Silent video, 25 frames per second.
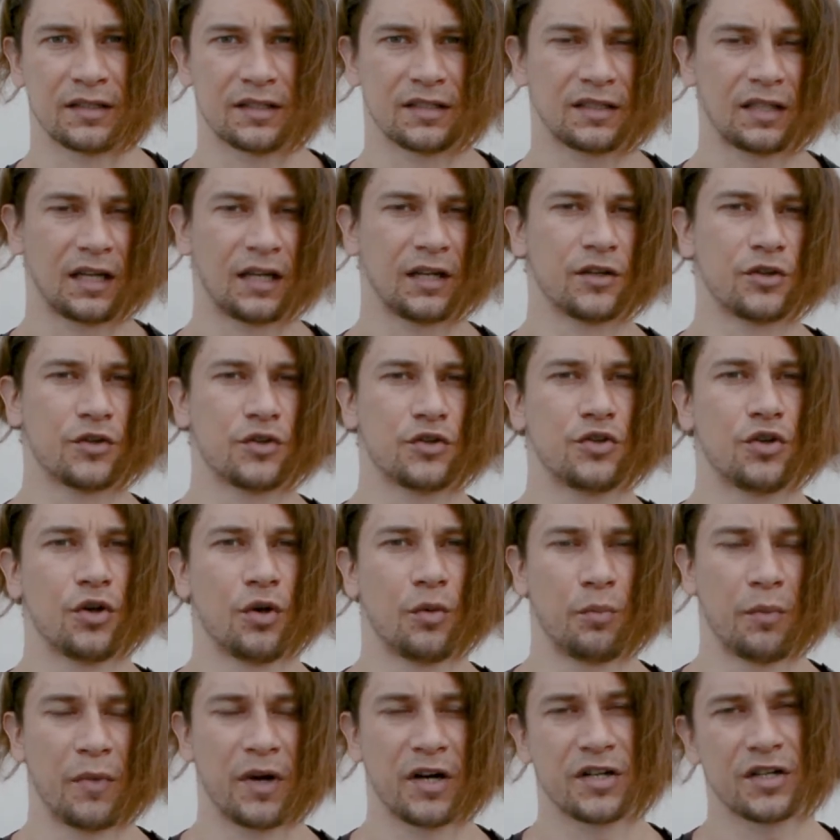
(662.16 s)
stunt
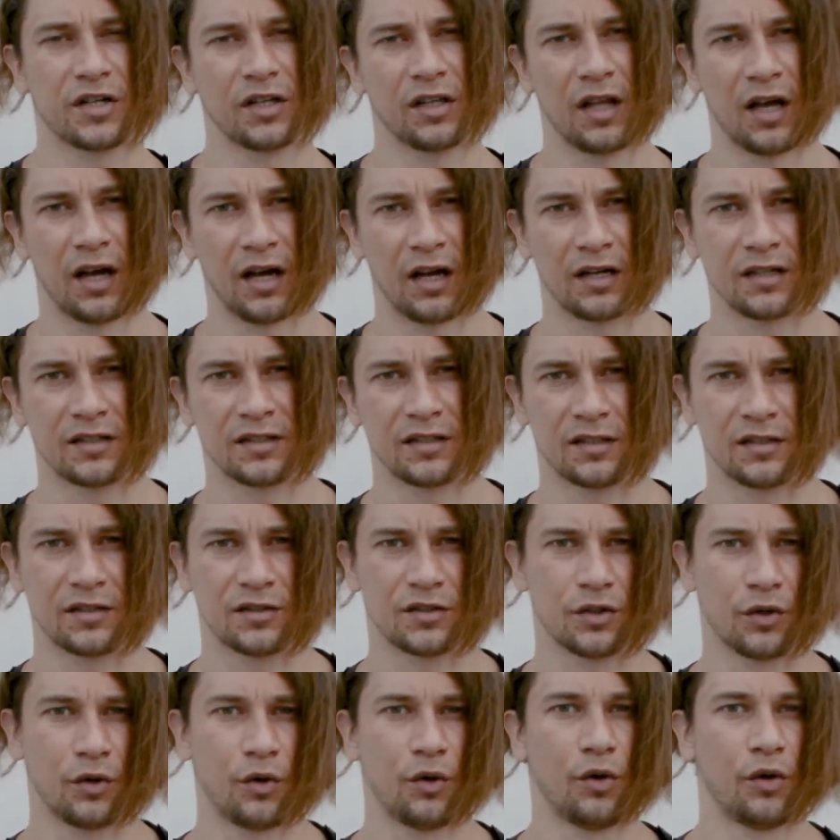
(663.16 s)
job, martial arts, and
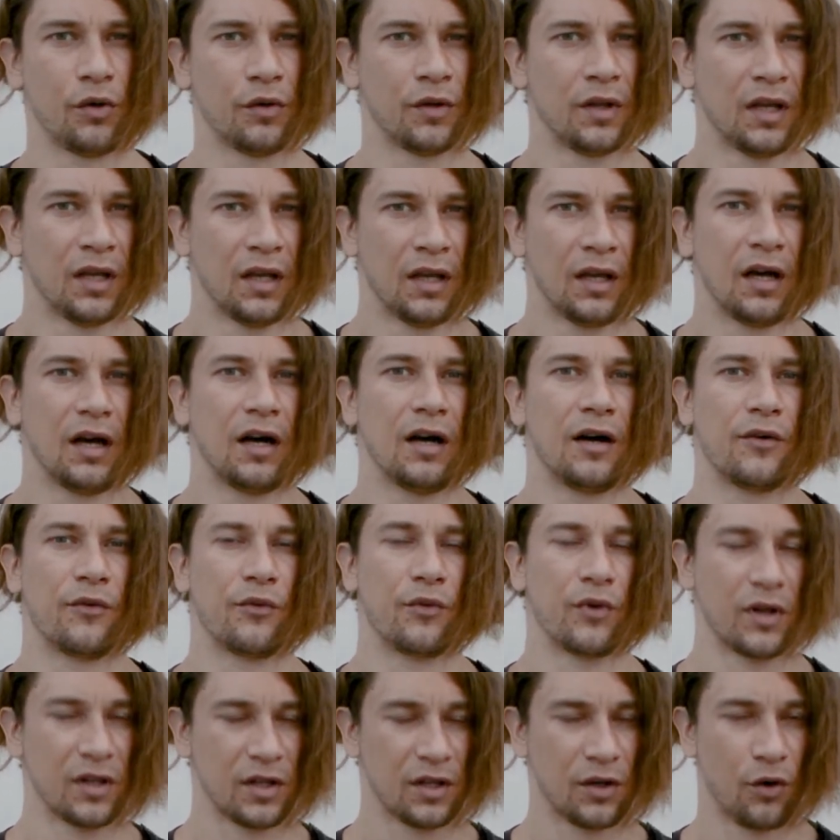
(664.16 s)
so on.
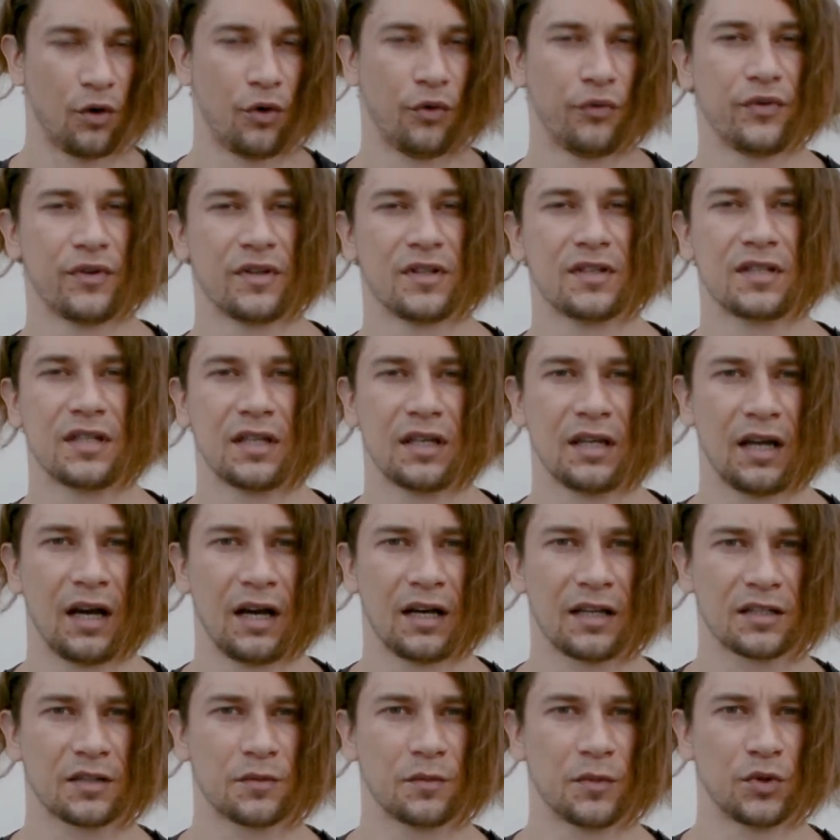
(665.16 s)
Really often they
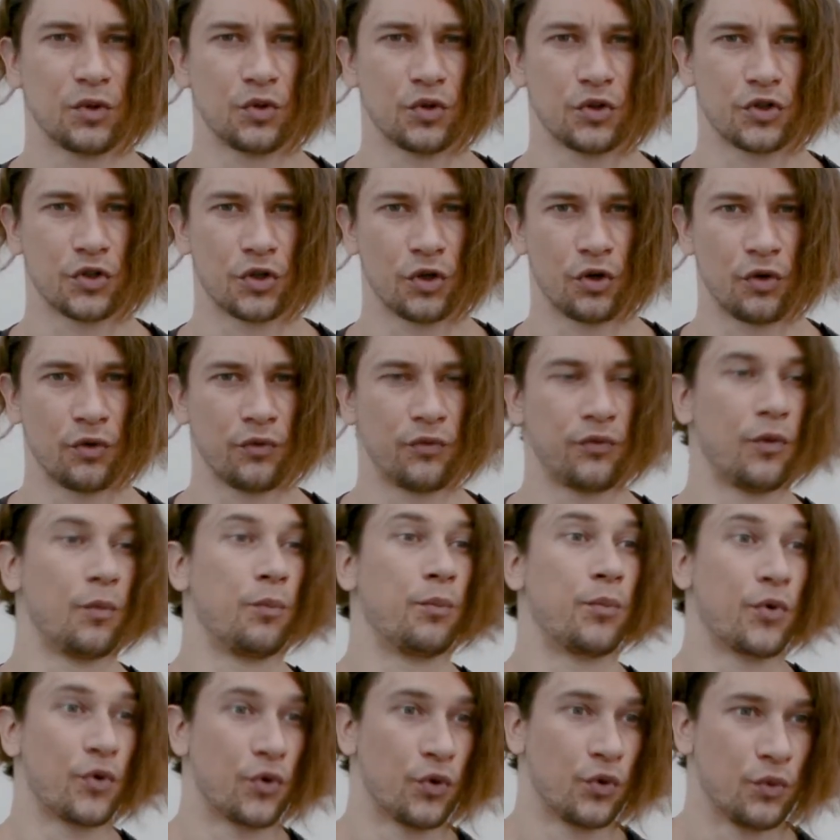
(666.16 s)
ask me to show, for
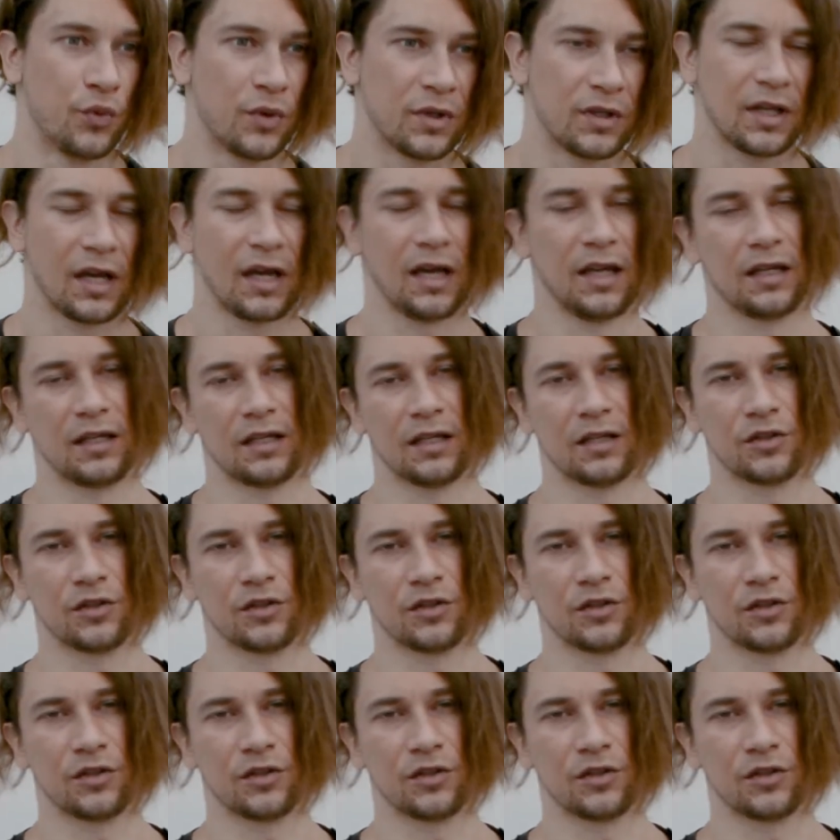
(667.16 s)
prove it, I can